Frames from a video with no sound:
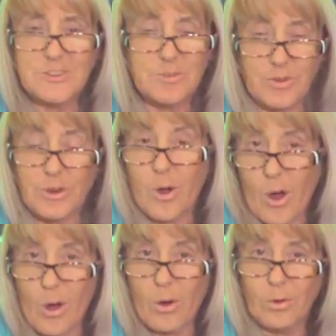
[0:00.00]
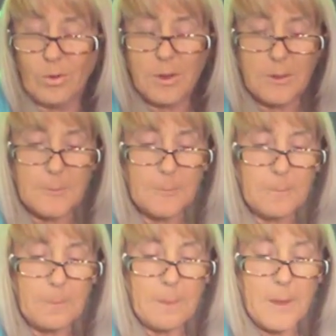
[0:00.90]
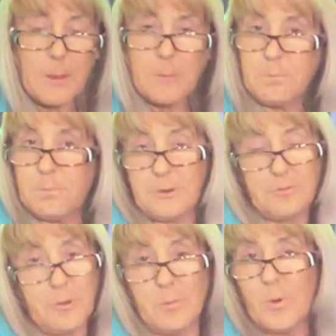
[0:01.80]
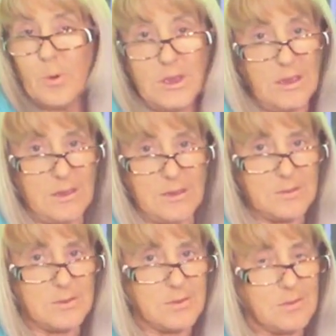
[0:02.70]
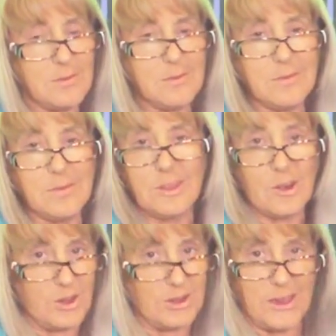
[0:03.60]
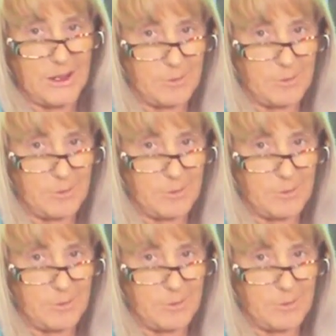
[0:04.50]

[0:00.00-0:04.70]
to feel whole. But for more years than I care to